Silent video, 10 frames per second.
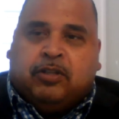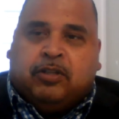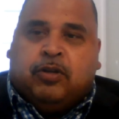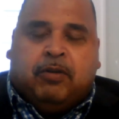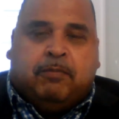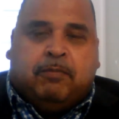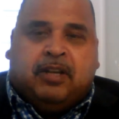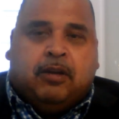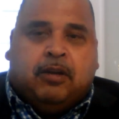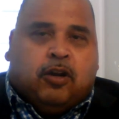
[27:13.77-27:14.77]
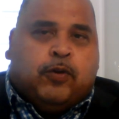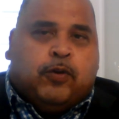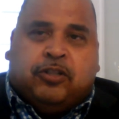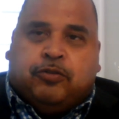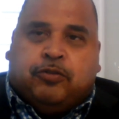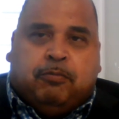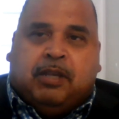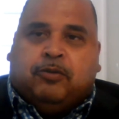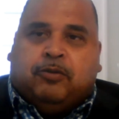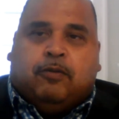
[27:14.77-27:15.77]
We've been registering
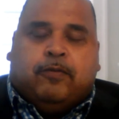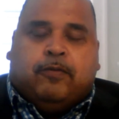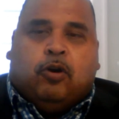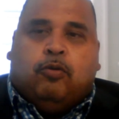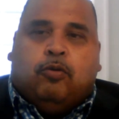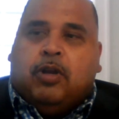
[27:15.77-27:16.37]
people to vote.